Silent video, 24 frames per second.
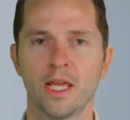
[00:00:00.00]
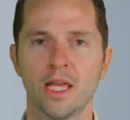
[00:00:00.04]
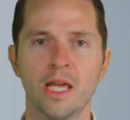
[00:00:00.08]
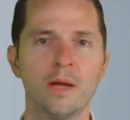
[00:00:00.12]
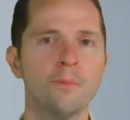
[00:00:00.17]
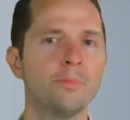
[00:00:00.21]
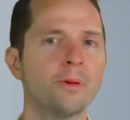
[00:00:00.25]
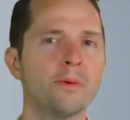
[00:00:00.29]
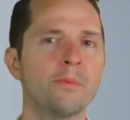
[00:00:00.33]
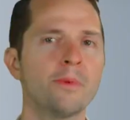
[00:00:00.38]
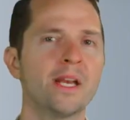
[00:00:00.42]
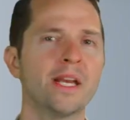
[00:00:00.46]

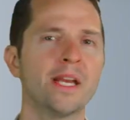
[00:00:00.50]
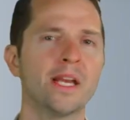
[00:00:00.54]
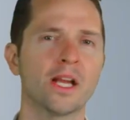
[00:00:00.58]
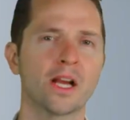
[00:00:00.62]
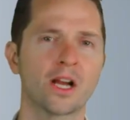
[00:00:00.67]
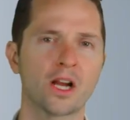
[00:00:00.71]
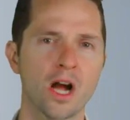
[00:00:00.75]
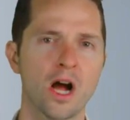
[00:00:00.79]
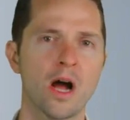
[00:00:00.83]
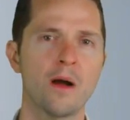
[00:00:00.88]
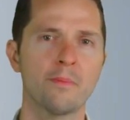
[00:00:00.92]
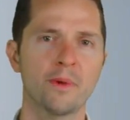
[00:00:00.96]
Implementing a
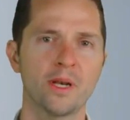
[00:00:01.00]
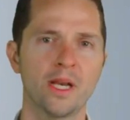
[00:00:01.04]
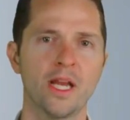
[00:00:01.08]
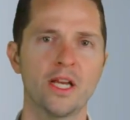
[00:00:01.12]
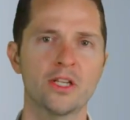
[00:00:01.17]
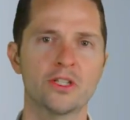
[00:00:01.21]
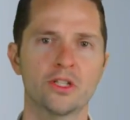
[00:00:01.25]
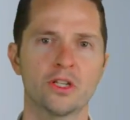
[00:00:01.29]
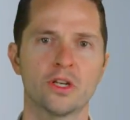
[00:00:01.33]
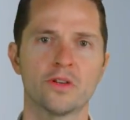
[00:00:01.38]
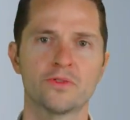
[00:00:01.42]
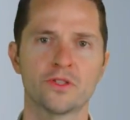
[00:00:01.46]

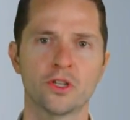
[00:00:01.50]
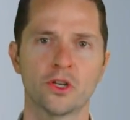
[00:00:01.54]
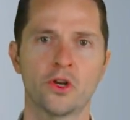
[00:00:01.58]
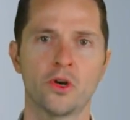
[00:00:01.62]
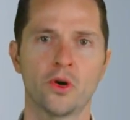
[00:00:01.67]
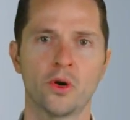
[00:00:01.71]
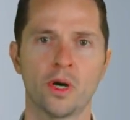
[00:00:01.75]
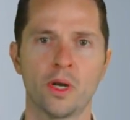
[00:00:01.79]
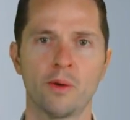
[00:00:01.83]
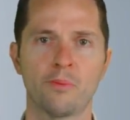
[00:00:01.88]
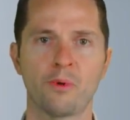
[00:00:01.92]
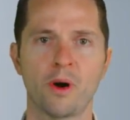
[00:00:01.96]
combination of
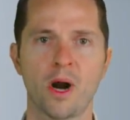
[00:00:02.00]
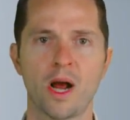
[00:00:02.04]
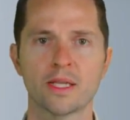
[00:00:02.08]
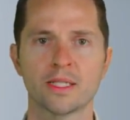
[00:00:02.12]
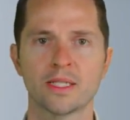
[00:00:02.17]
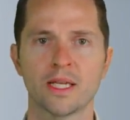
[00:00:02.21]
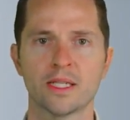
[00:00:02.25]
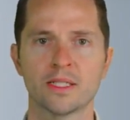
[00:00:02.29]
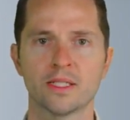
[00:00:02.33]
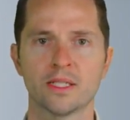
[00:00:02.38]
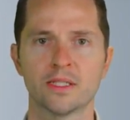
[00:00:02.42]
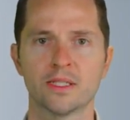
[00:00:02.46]
security
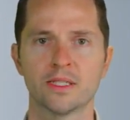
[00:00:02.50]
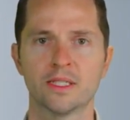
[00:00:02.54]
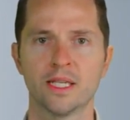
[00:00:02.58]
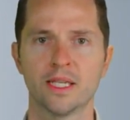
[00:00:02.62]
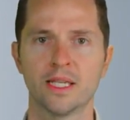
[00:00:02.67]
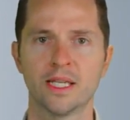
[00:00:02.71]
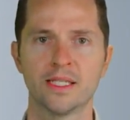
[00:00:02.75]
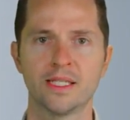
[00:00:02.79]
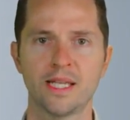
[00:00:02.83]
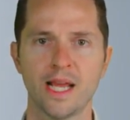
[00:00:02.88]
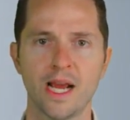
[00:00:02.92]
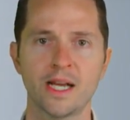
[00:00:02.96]
processes to
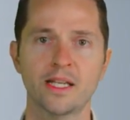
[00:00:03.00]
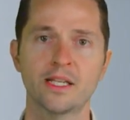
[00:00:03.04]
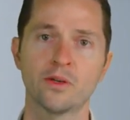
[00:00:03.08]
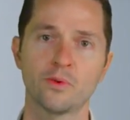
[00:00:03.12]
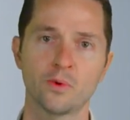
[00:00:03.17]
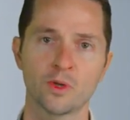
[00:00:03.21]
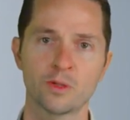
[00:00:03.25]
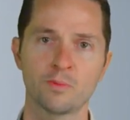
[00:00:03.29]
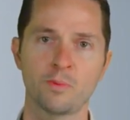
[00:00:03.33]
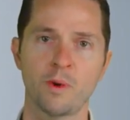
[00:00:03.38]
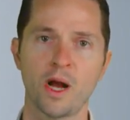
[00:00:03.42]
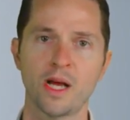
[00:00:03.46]
detect and
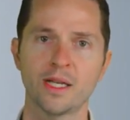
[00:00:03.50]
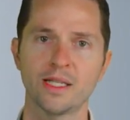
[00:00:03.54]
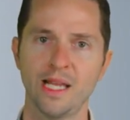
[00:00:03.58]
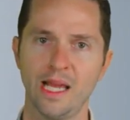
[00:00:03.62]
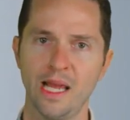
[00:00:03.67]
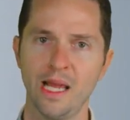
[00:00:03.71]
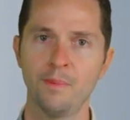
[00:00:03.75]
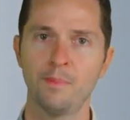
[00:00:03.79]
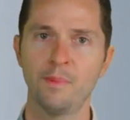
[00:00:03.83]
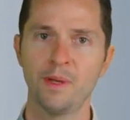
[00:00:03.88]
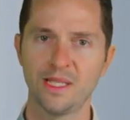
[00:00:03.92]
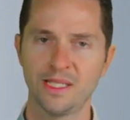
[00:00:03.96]
respond to
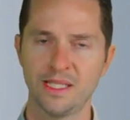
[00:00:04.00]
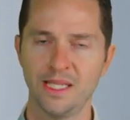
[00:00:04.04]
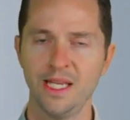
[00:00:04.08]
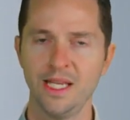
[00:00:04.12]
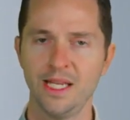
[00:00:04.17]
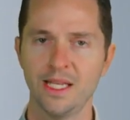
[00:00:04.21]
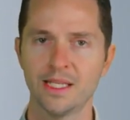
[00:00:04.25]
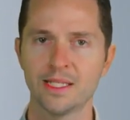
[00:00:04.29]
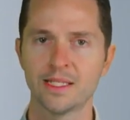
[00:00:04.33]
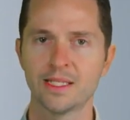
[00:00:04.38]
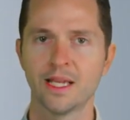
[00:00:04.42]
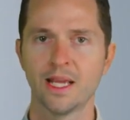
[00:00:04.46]

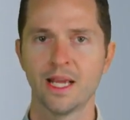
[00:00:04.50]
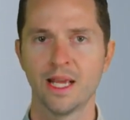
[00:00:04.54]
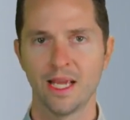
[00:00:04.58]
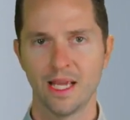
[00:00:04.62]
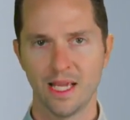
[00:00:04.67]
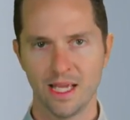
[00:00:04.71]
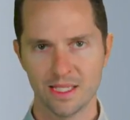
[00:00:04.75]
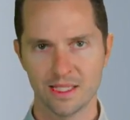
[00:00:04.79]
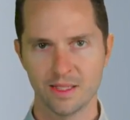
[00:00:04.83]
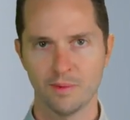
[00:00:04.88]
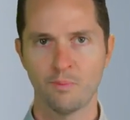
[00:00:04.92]
APTs is